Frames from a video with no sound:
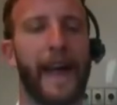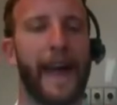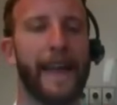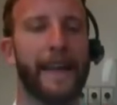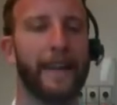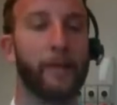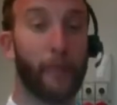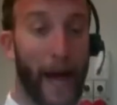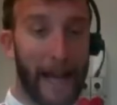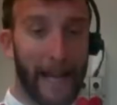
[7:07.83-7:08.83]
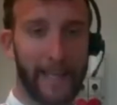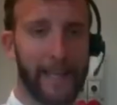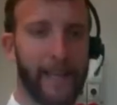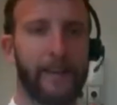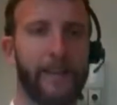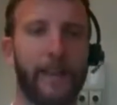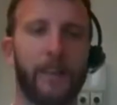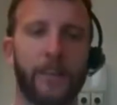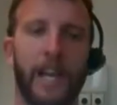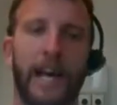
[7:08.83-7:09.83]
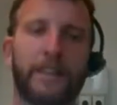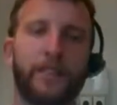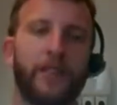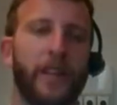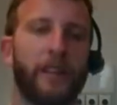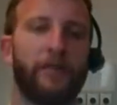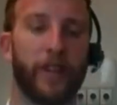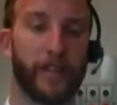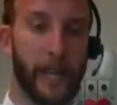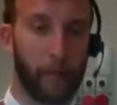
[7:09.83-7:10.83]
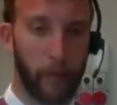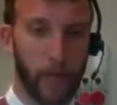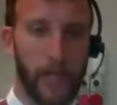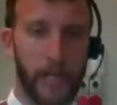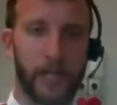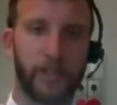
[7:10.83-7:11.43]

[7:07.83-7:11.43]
and packing their gelato in, for example,